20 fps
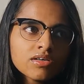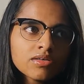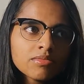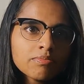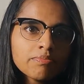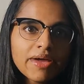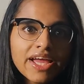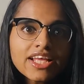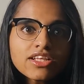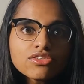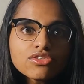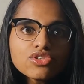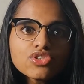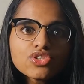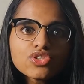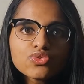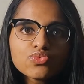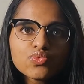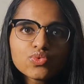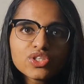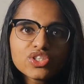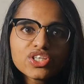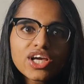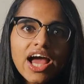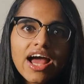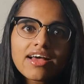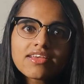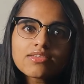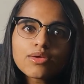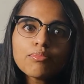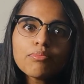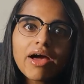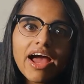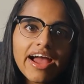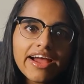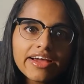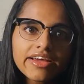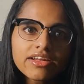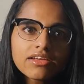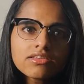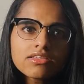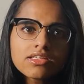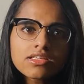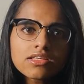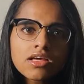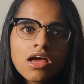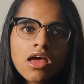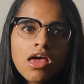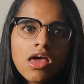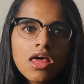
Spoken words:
bench which has a backrest,